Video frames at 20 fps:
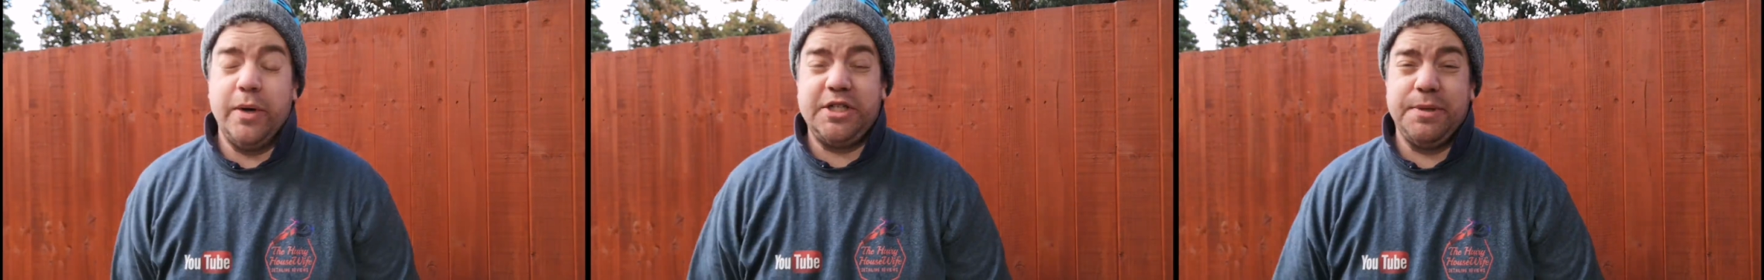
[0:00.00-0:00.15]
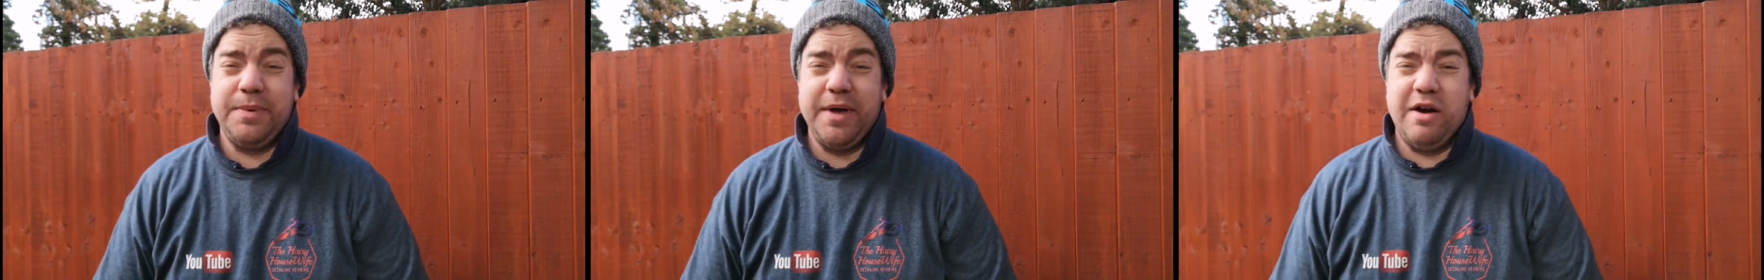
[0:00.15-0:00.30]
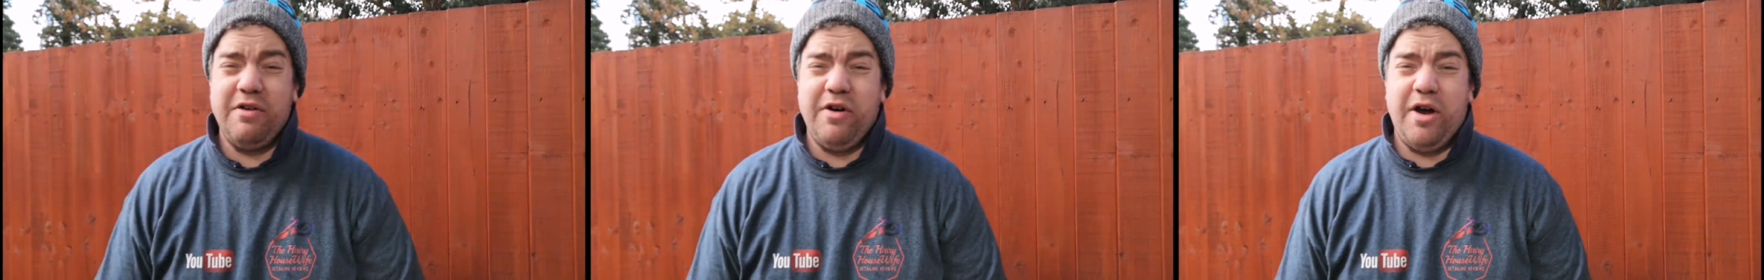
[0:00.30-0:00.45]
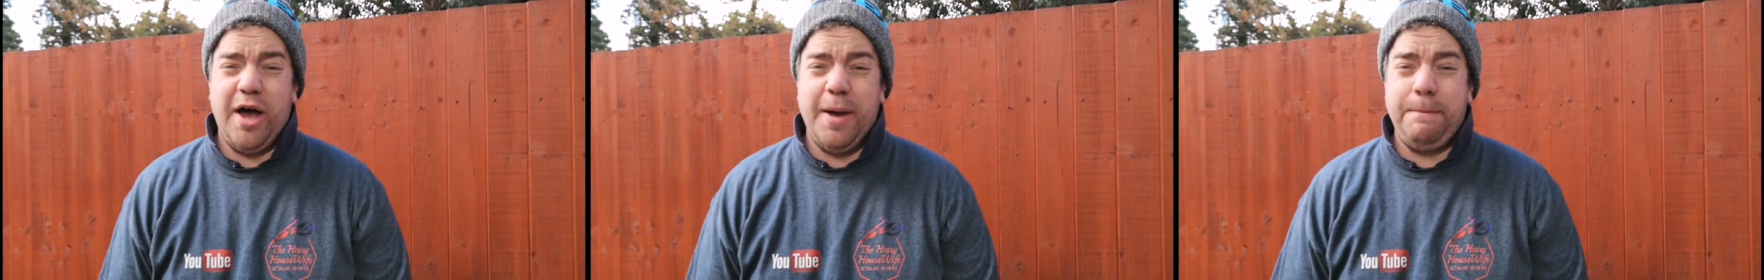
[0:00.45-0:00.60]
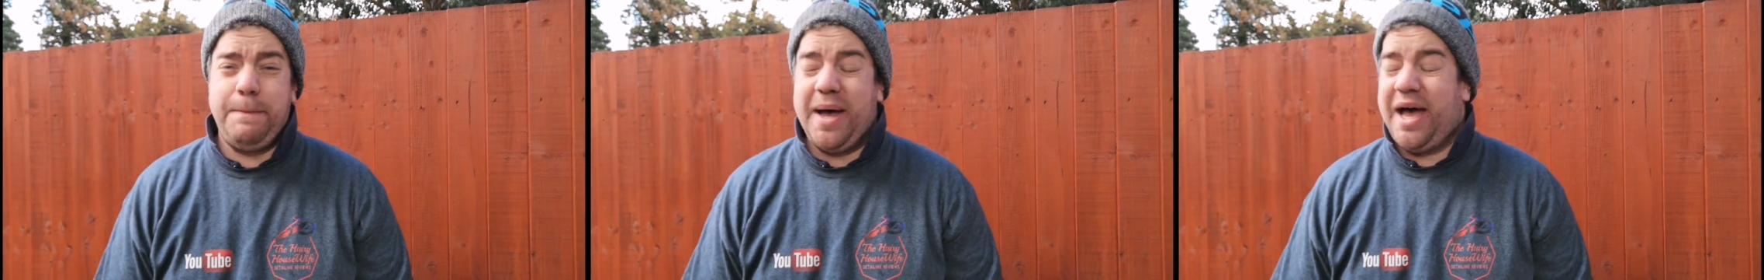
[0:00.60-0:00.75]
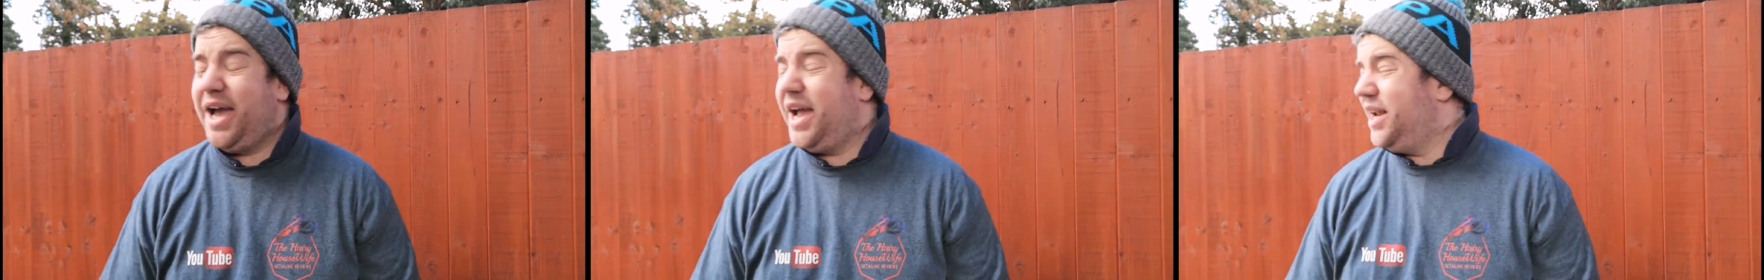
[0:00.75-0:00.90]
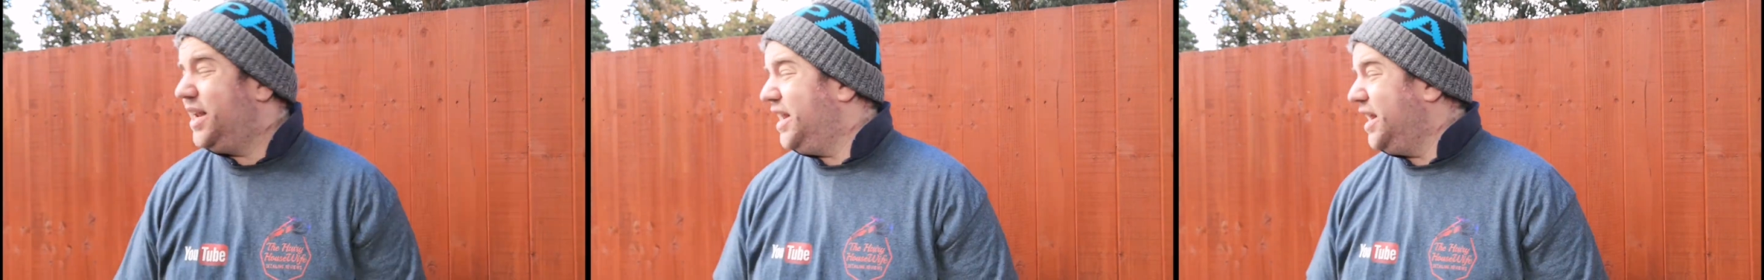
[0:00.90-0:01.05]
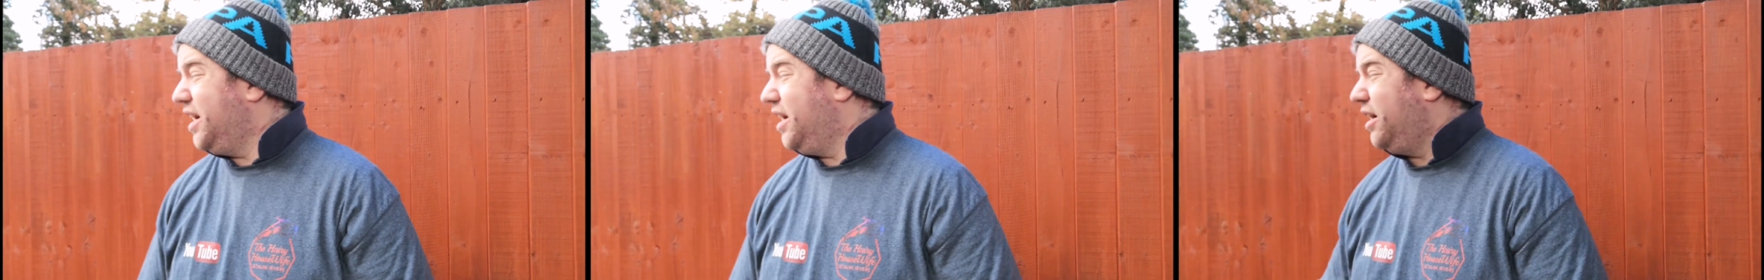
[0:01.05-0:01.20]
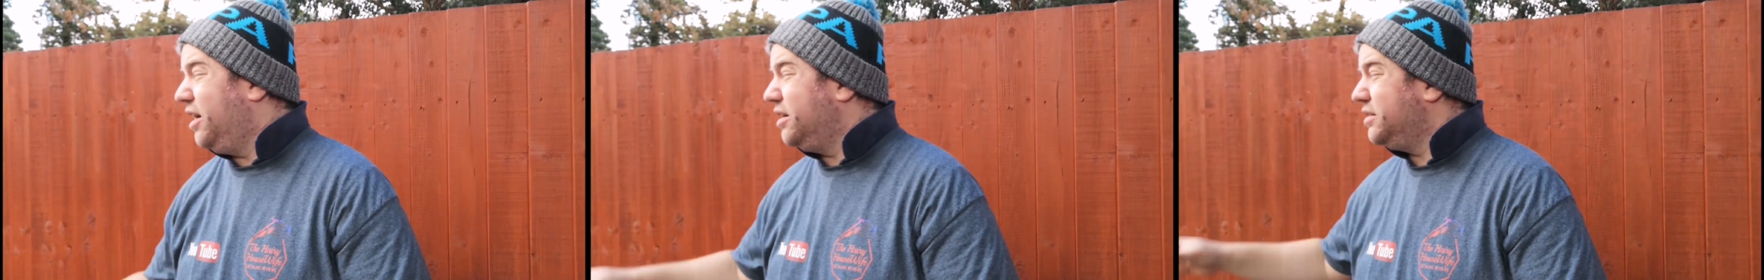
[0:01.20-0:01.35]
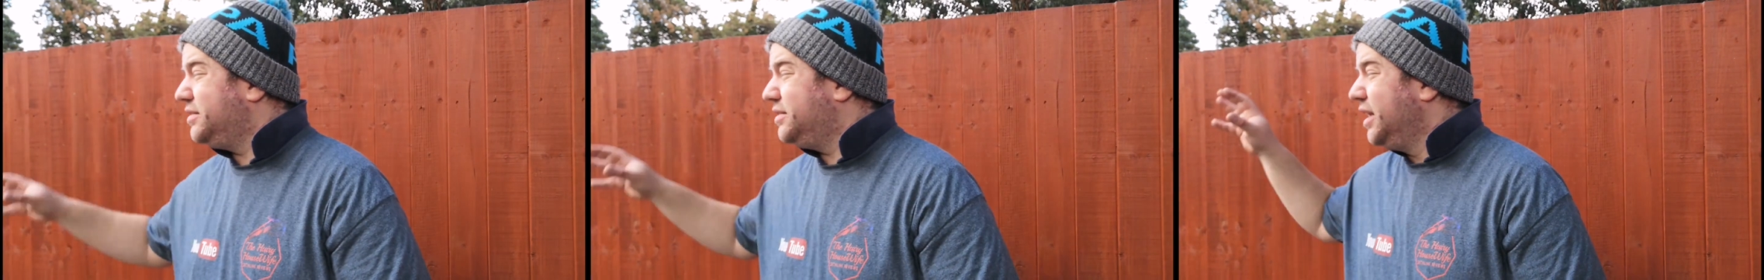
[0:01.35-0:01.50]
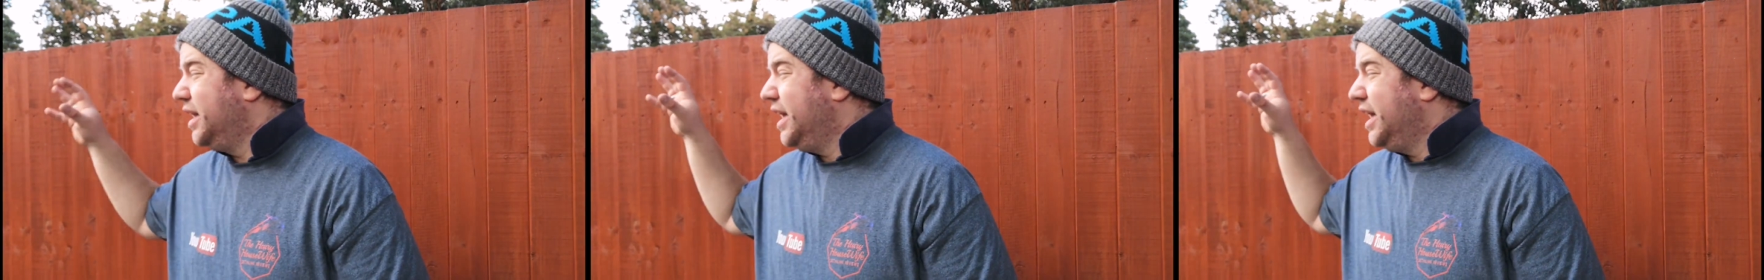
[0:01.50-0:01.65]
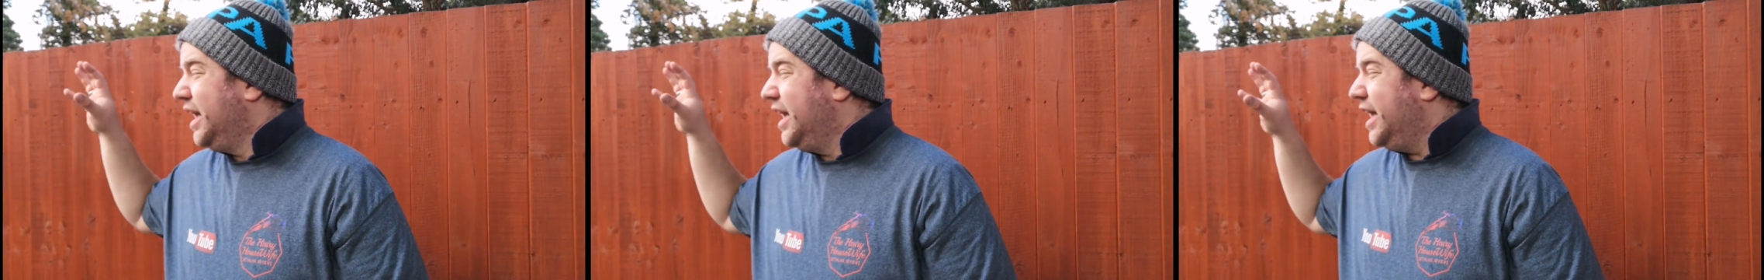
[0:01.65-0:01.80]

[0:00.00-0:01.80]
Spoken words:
which can be a right pain in the arse